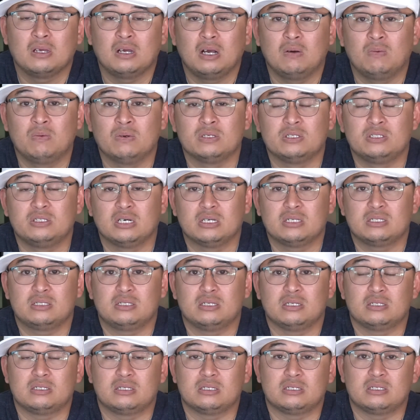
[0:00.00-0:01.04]
I want
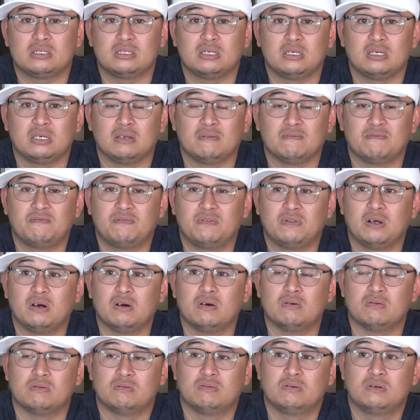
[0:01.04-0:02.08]
justice to see and
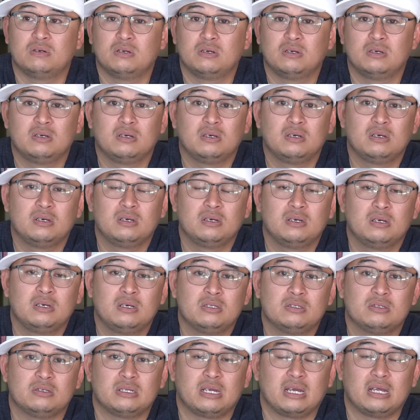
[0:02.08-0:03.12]
flow
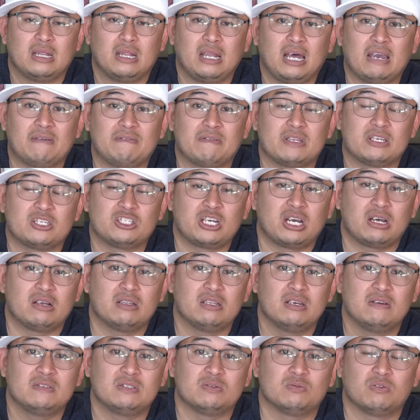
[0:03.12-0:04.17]
so that life that the child
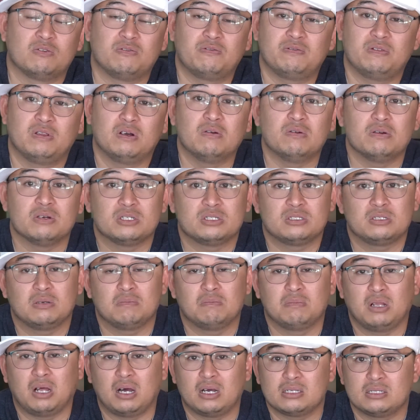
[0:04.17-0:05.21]
lives in will flourish and
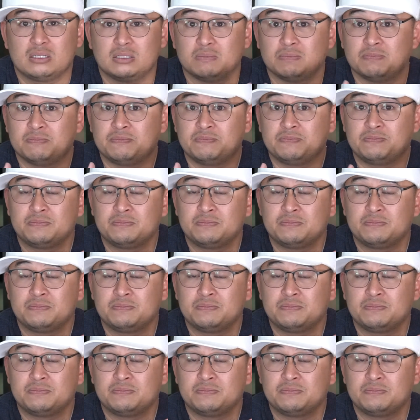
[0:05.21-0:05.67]
blossom.